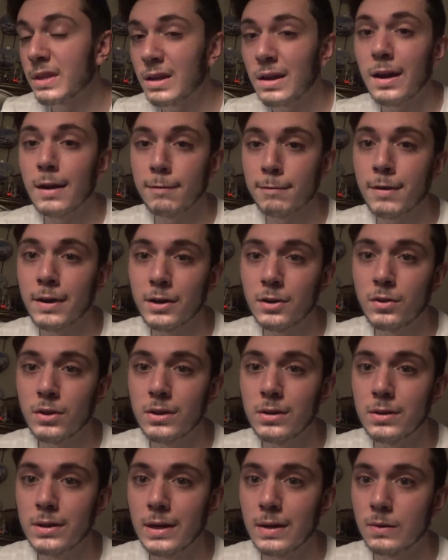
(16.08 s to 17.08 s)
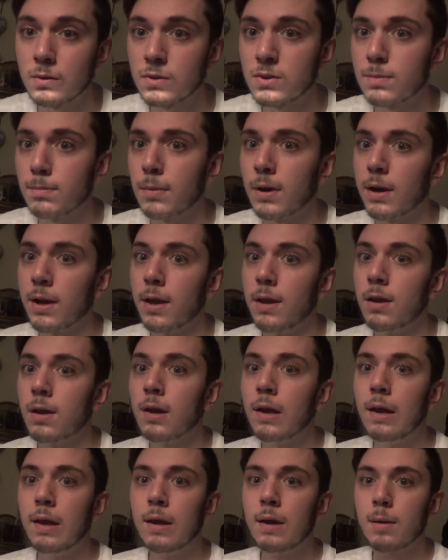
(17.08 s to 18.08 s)
I finally announced my
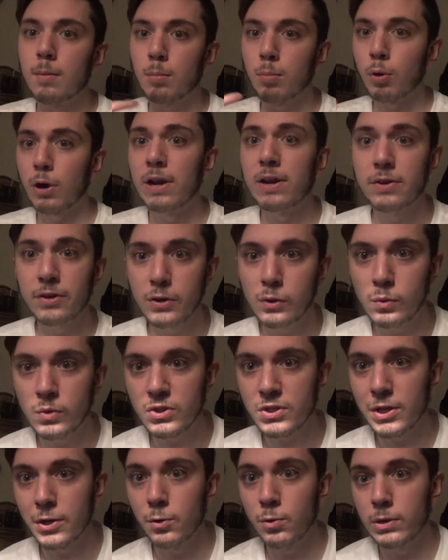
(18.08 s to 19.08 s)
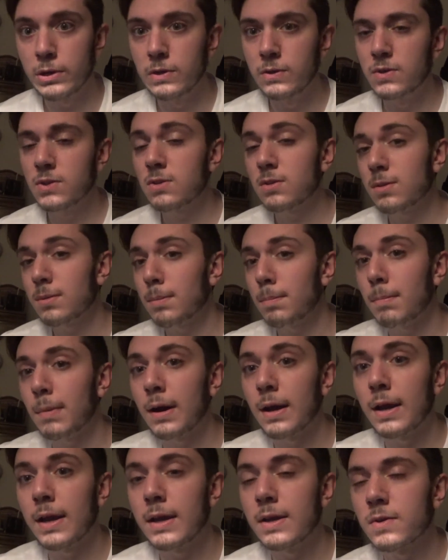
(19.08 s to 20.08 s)
brand new series,
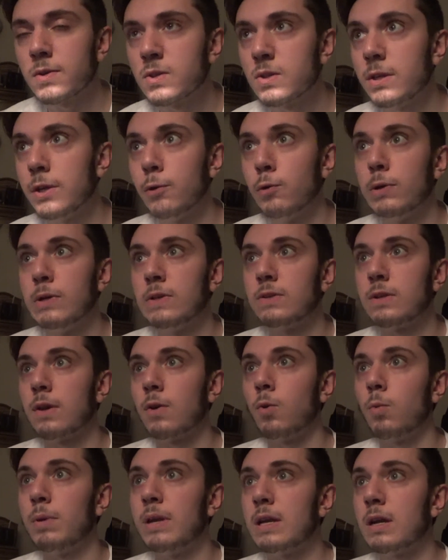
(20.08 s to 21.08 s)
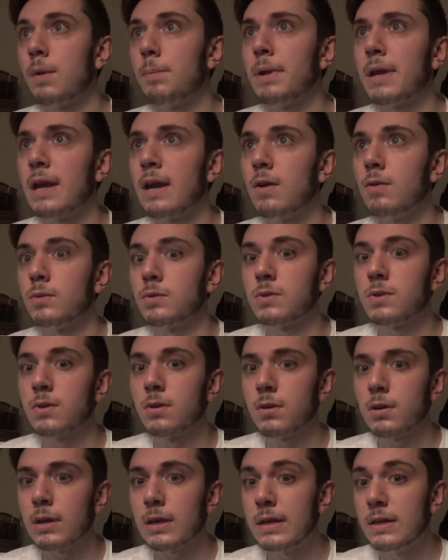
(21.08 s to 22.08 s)
my series that'll be coming out
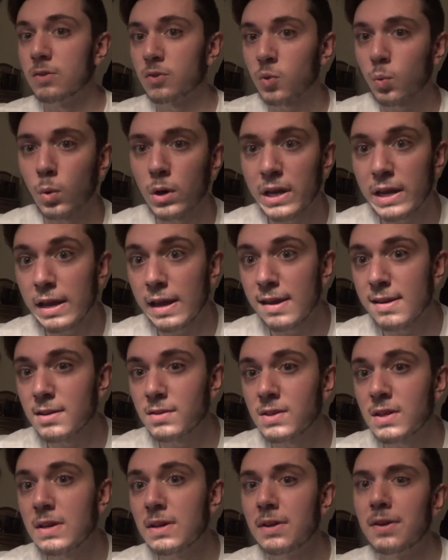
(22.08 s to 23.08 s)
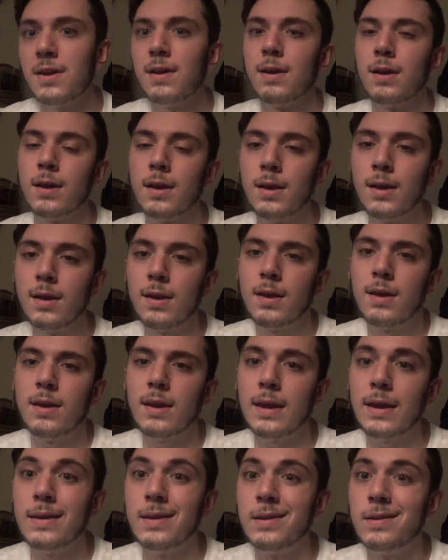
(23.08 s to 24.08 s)
in 2018,
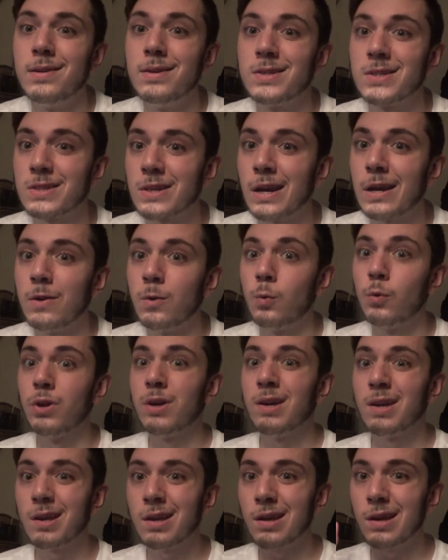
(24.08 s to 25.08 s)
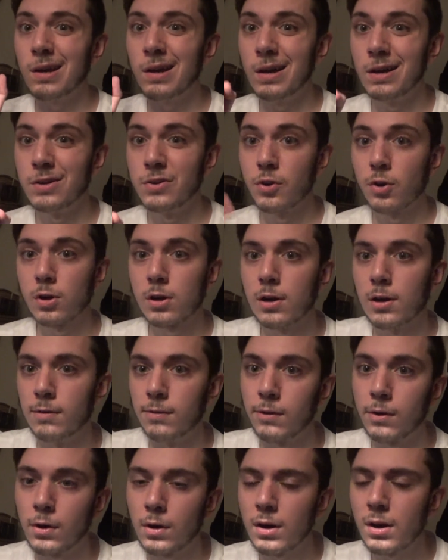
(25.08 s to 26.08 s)
and it is titled
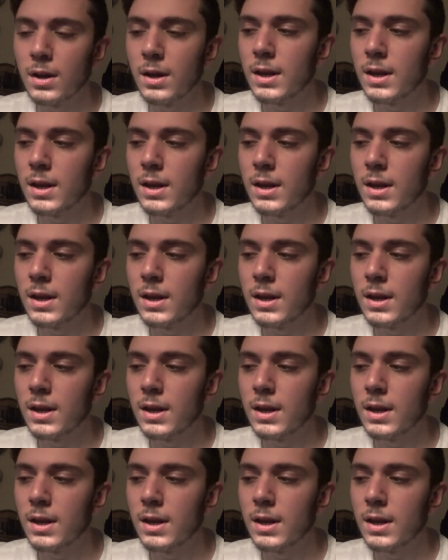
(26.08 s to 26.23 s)
Undercover.